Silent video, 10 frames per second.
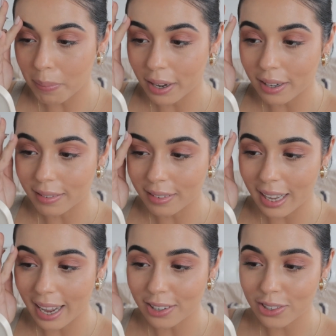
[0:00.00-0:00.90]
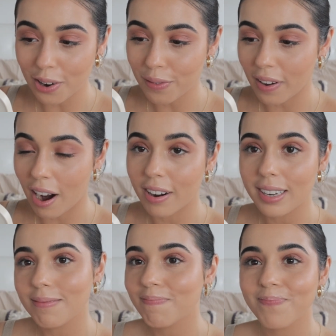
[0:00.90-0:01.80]
But yeah, so
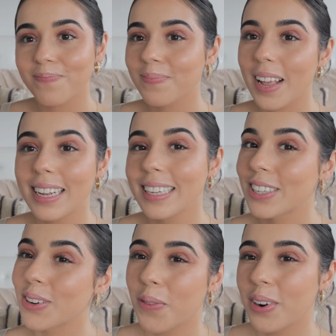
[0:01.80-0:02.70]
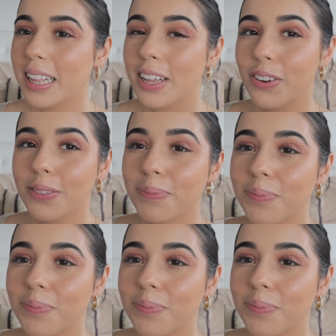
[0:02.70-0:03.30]
far it's not really good.